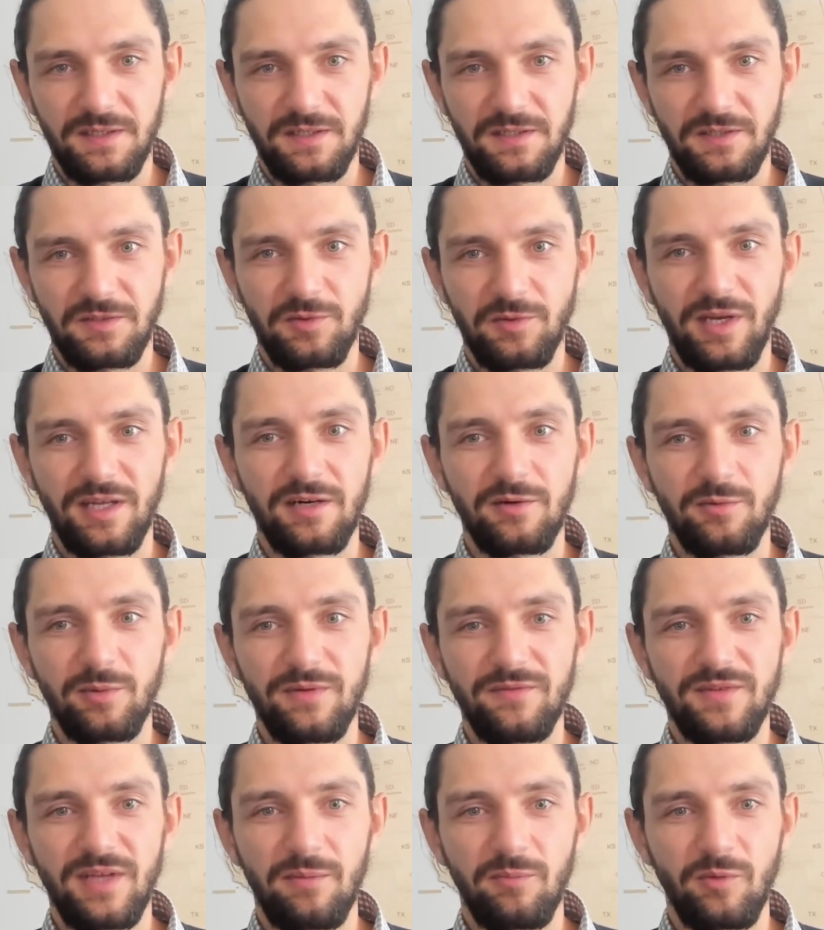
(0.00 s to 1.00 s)
together
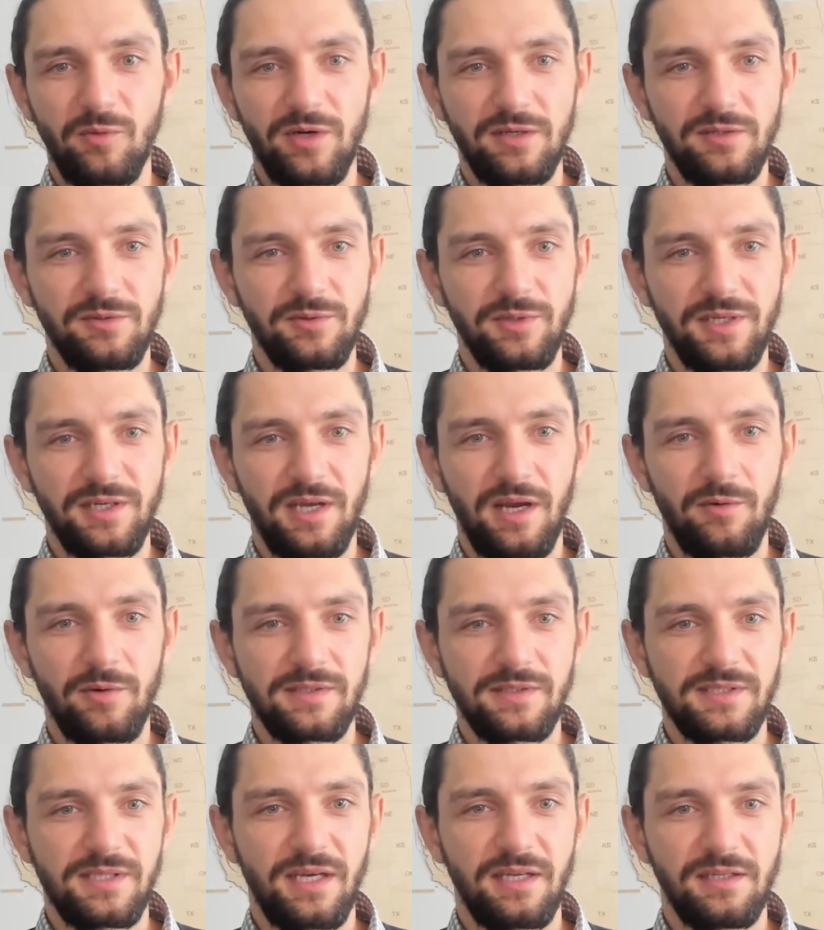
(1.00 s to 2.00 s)
with them. We're doing
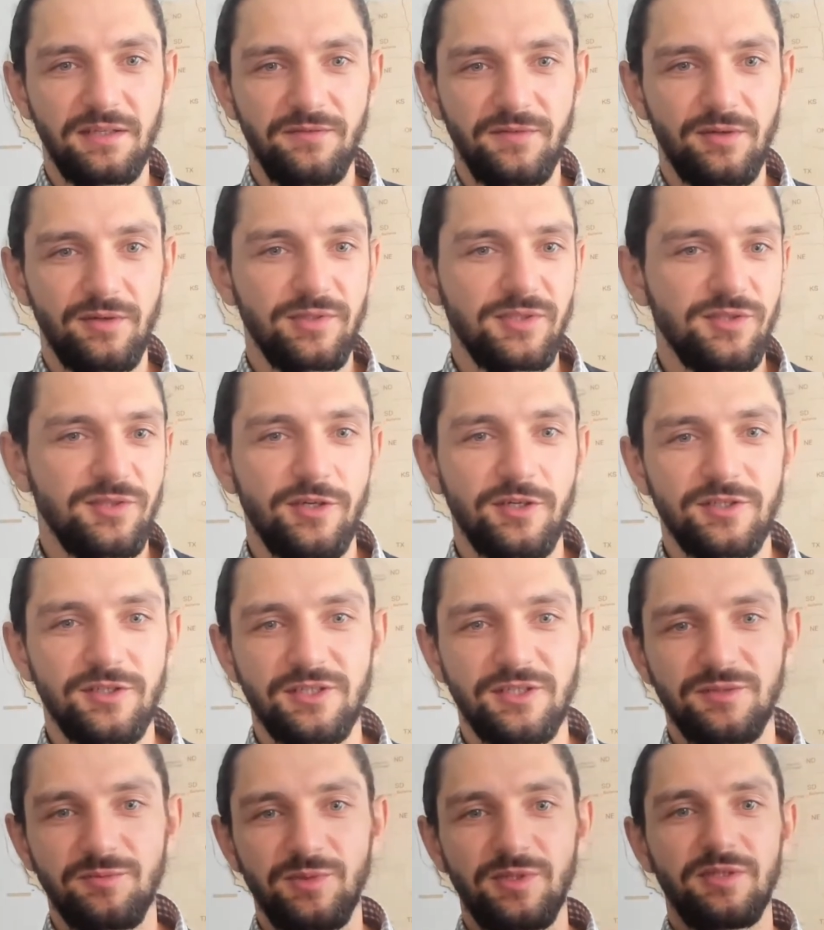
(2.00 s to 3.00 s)
our scientific research,
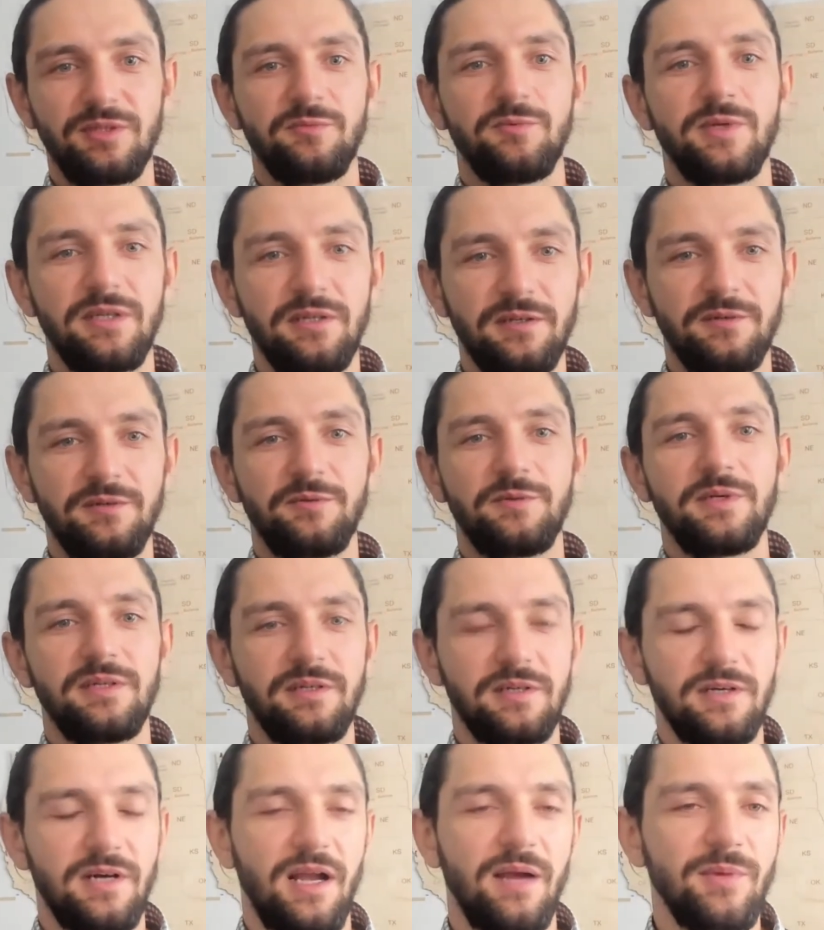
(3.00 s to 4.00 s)
and
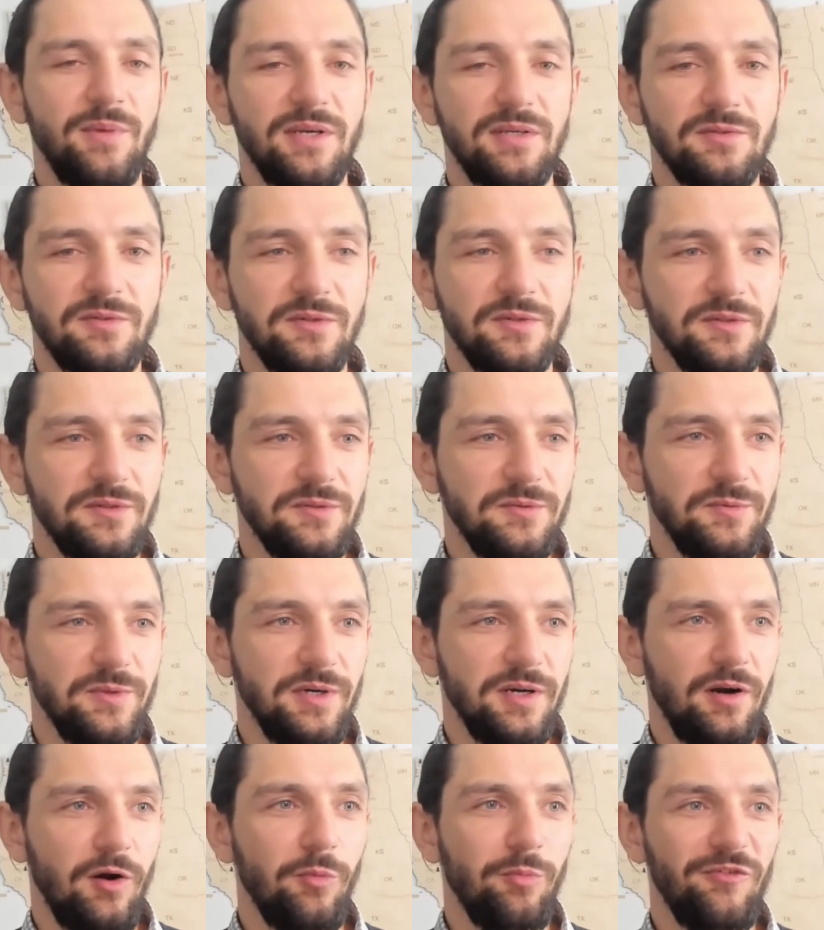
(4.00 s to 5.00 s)

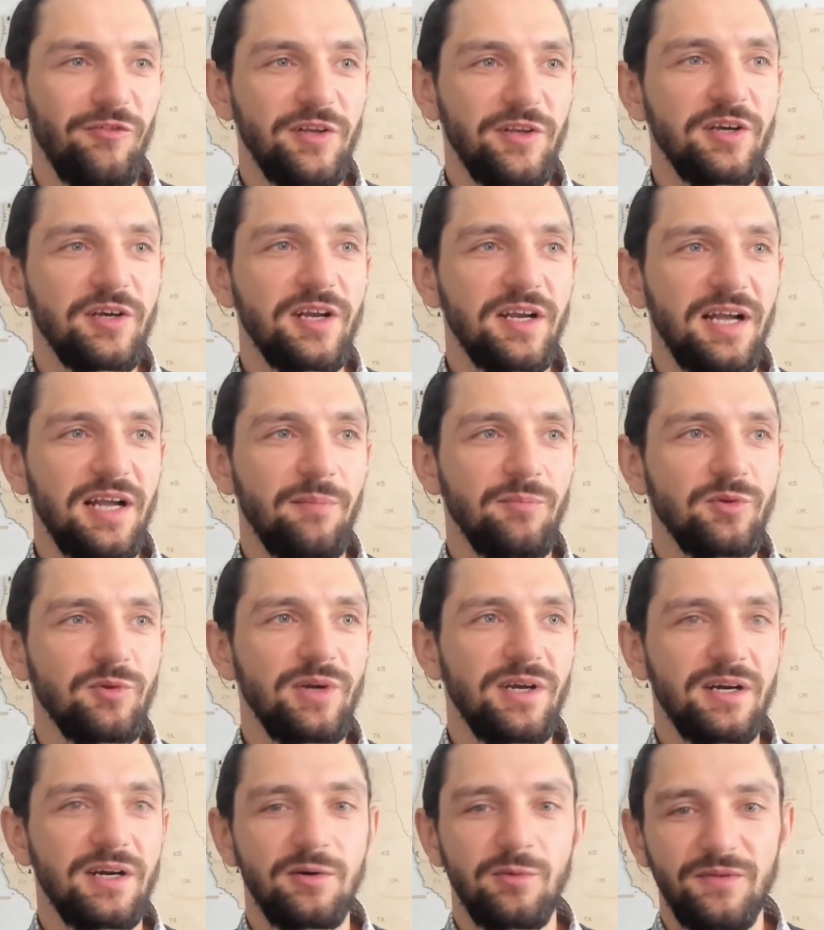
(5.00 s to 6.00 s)
we're hopefully going to come
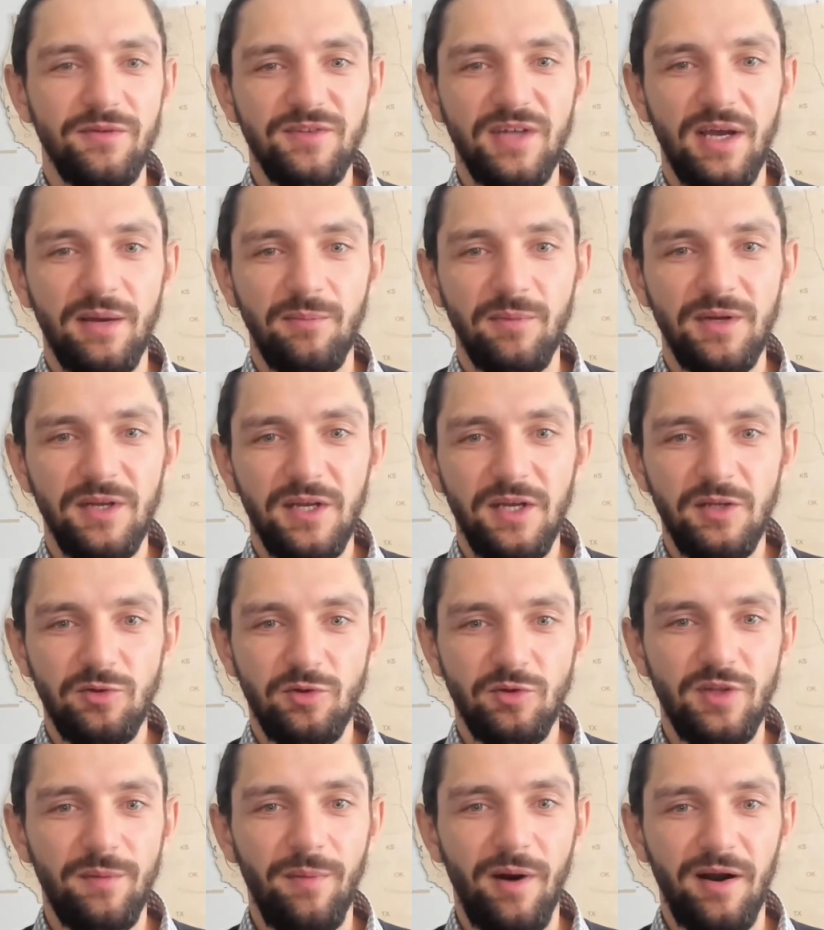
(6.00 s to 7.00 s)
together with them
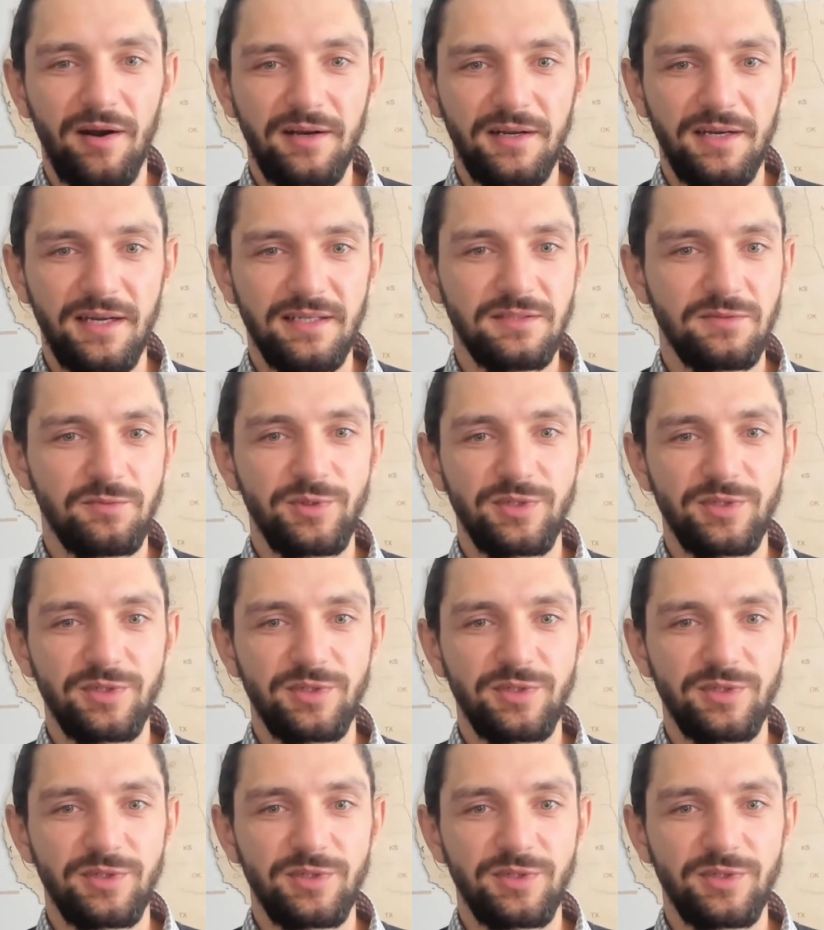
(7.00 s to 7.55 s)
to the market.